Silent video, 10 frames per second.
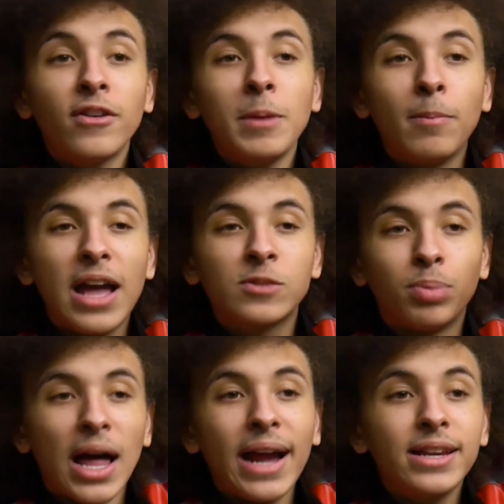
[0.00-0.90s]
have to be as
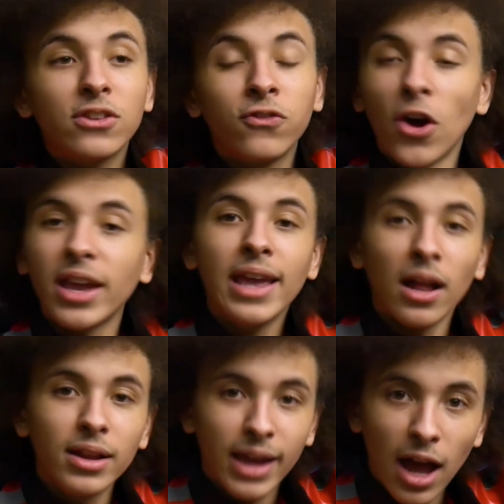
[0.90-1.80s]
blind as fucking
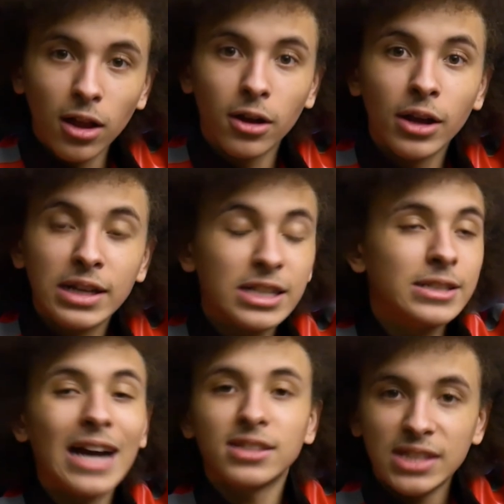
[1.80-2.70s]
Helen Keller to
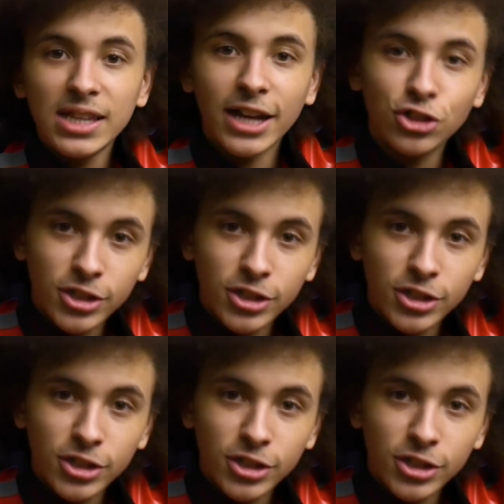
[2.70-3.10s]
not see that